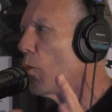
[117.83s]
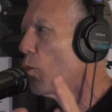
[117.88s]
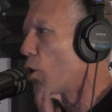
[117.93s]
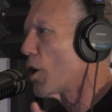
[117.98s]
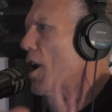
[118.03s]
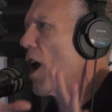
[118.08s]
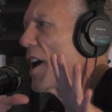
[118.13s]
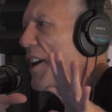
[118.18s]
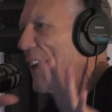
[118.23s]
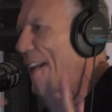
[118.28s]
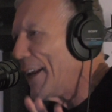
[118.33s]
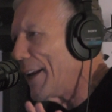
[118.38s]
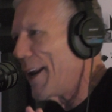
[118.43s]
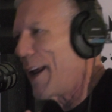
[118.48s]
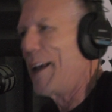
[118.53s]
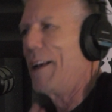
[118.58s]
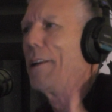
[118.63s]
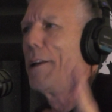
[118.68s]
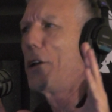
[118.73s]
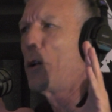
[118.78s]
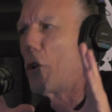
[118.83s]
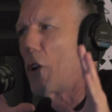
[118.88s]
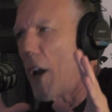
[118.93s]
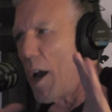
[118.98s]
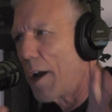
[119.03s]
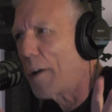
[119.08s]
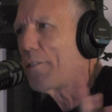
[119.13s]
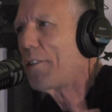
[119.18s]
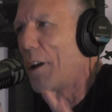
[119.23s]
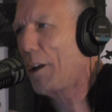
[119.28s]
We're not inhaling or
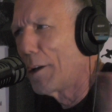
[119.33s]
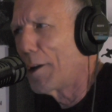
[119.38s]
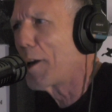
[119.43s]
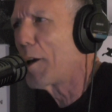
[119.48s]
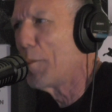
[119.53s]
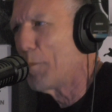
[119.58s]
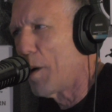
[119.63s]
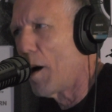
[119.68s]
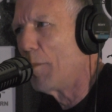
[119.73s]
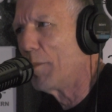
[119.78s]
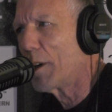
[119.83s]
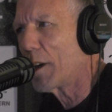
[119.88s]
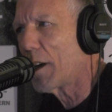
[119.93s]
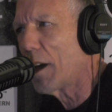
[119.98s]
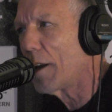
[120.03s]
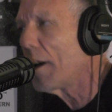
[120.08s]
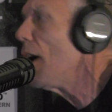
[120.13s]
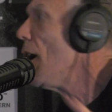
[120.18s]
exhaling in public yet.